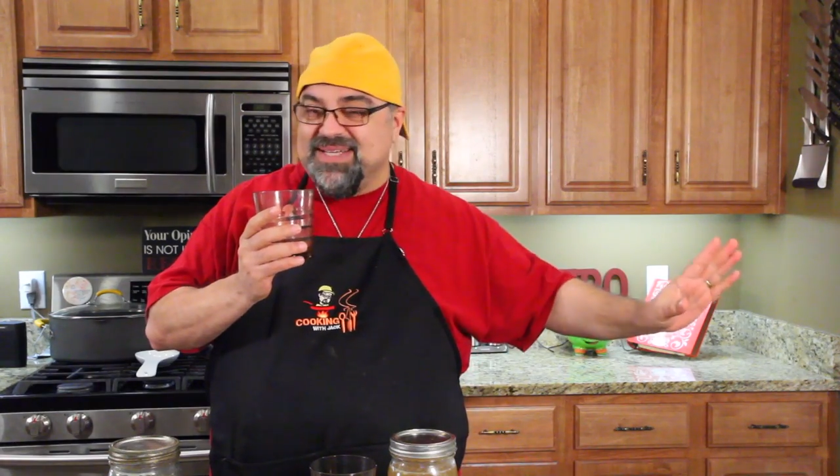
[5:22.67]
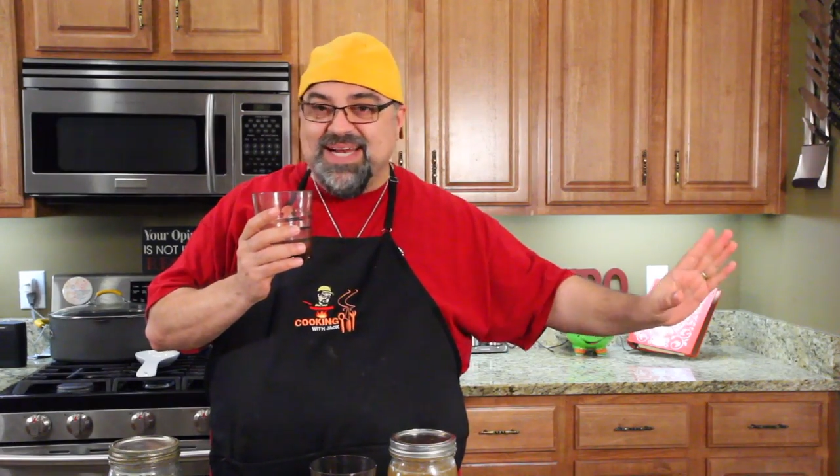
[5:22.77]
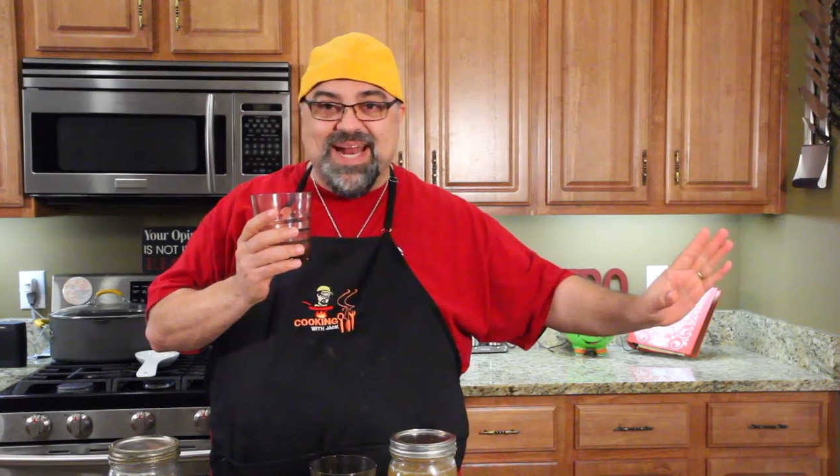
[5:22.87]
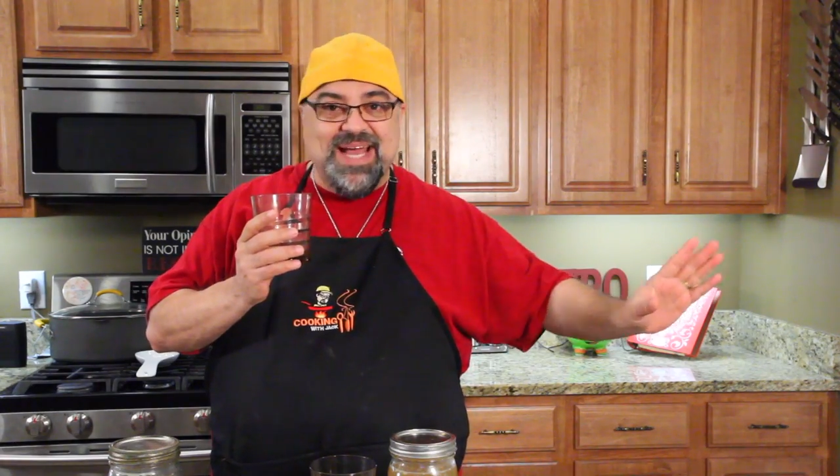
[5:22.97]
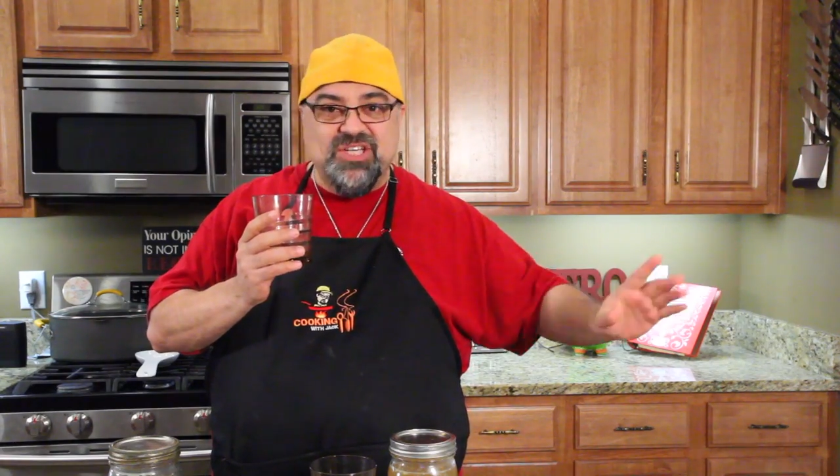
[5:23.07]
it
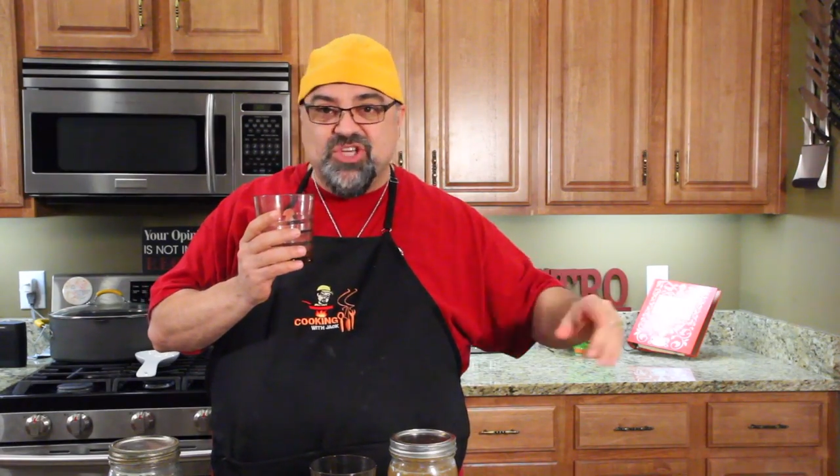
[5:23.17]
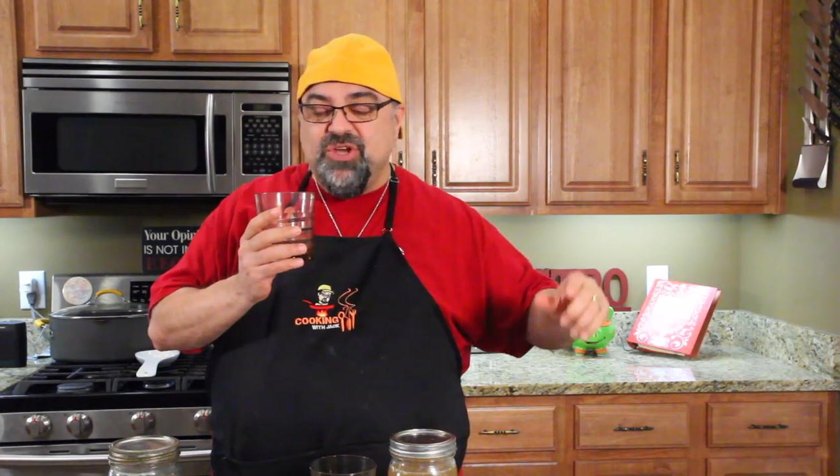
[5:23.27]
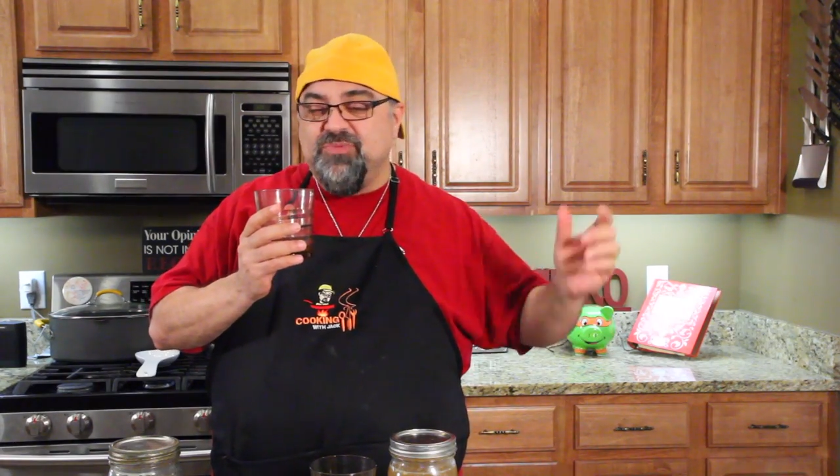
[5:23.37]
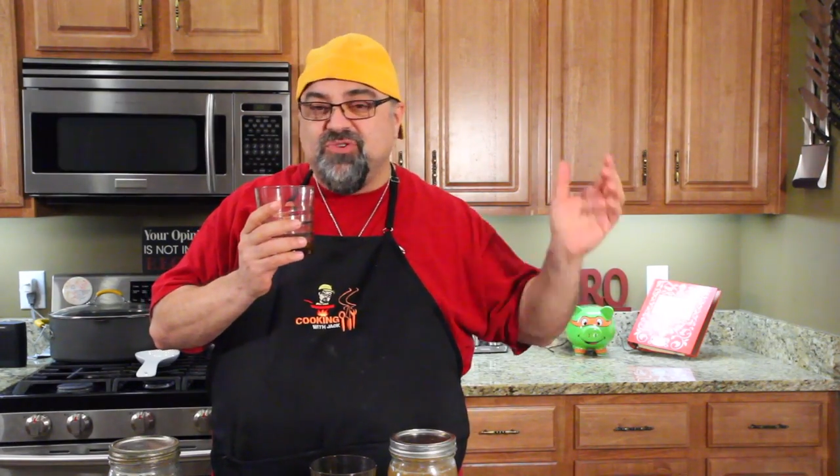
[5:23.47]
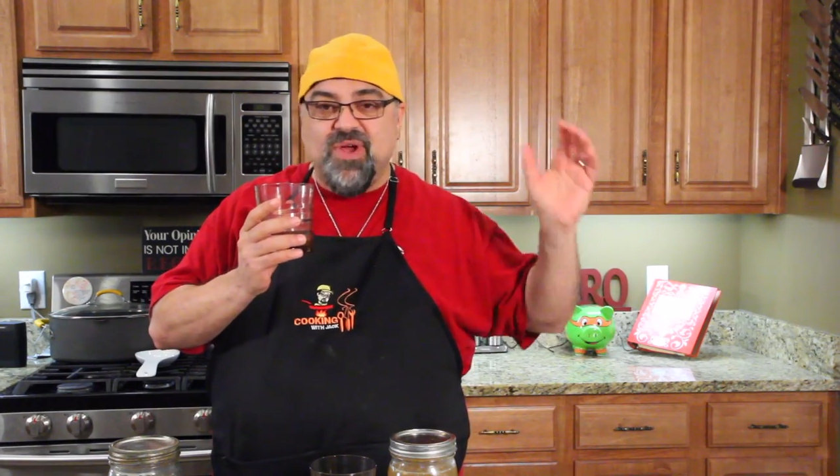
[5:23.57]
in ice
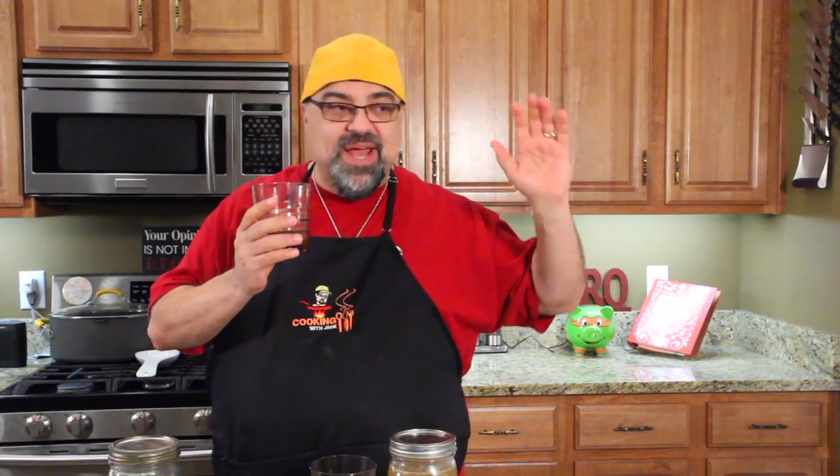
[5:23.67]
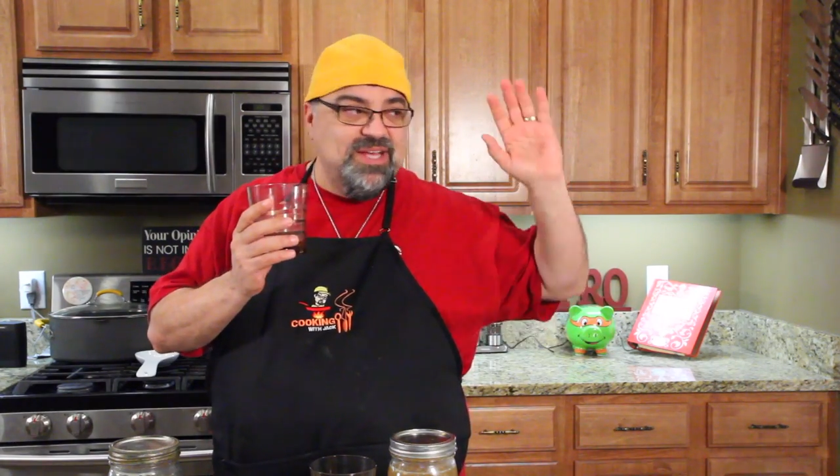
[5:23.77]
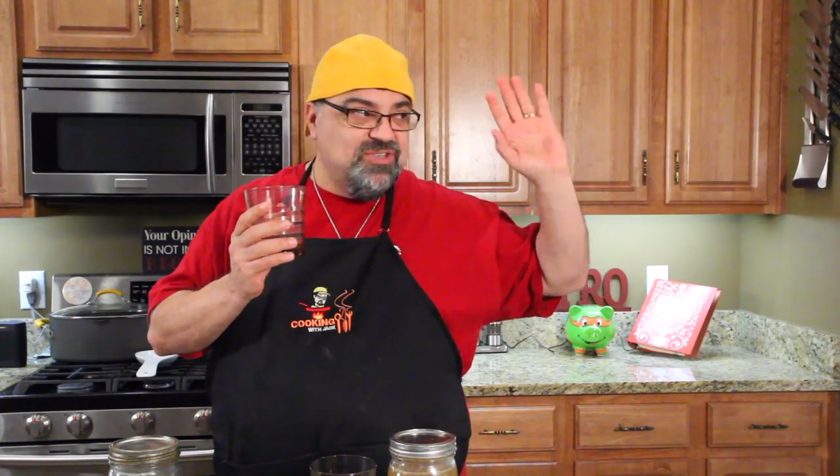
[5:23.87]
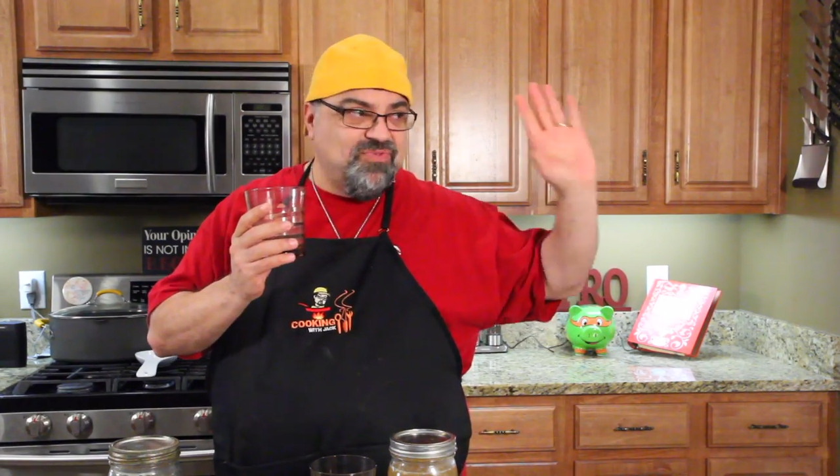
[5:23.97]
cube trays,